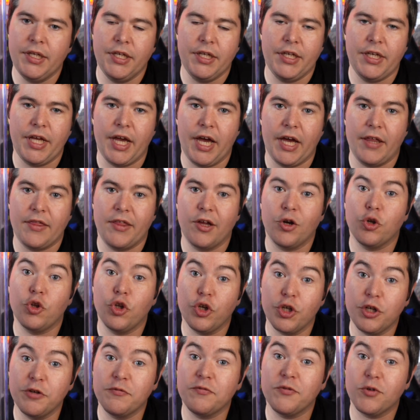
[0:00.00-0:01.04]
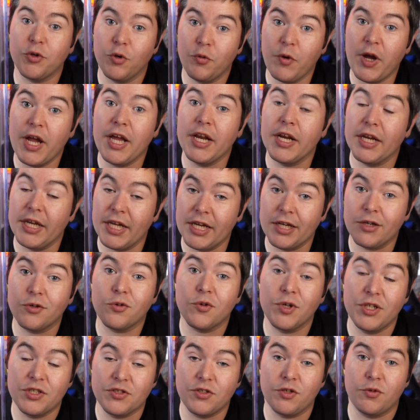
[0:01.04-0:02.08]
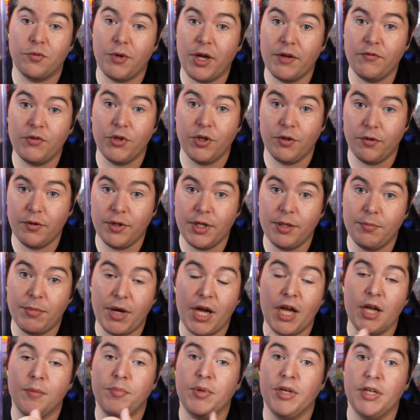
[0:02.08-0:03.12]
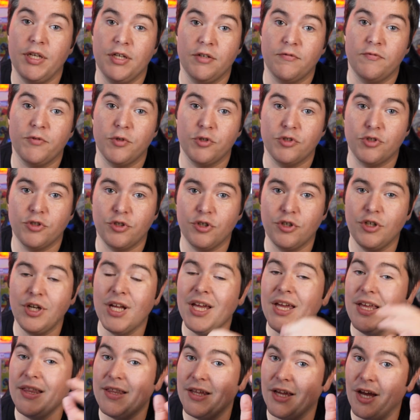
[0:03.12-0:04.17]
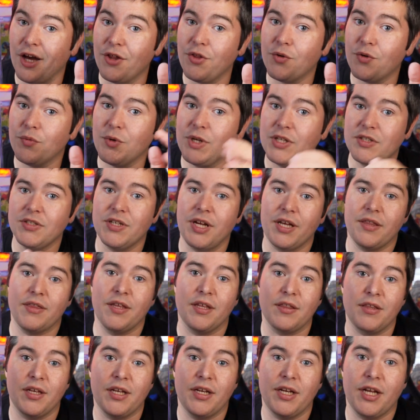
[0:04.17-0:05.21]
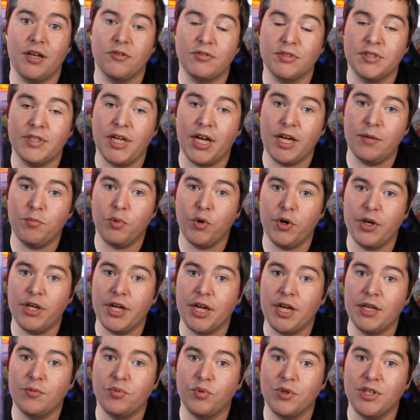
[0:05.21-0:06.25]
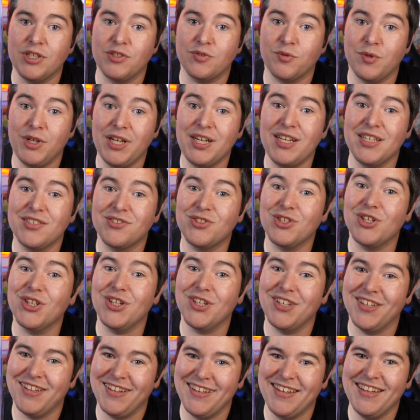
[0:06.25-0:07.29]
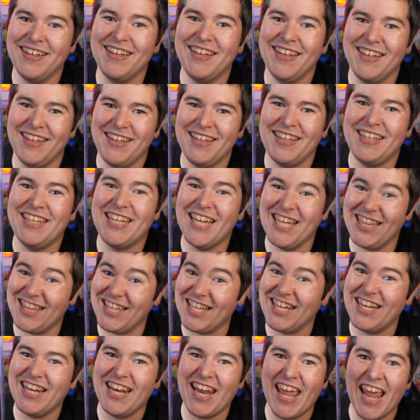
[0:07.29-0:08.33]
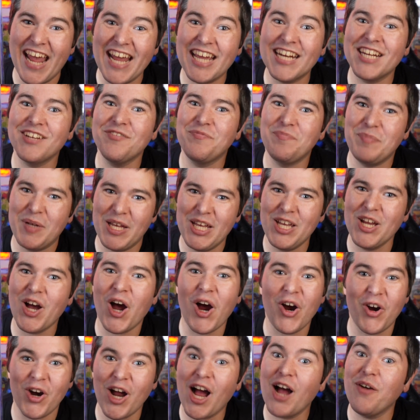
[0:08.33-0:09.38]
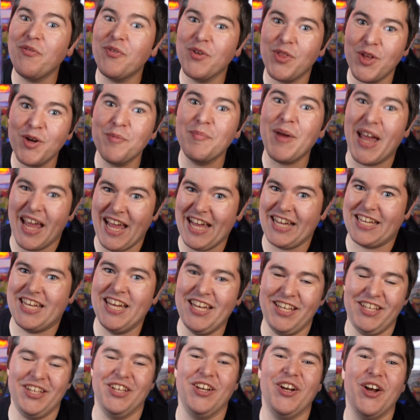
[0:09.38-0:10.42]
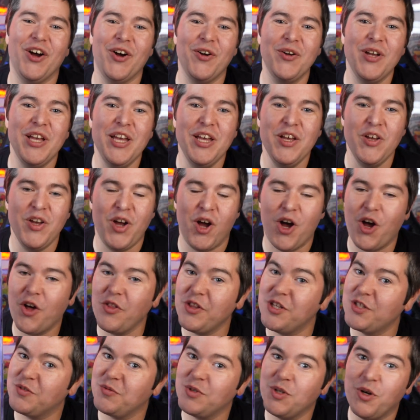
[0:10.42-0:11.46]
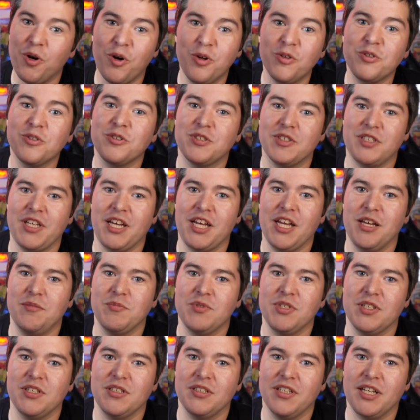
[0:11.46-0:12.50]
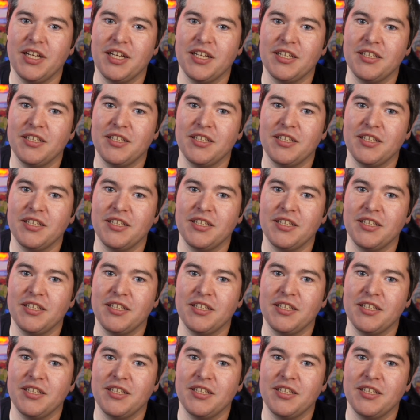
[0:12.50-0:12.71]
yeah, they're looking for a way to increase their revenue, in my opinion, for sure. The other reason I think they announced 9.9 Prescreen is to get the negative PR off of their back. All these reholder scams and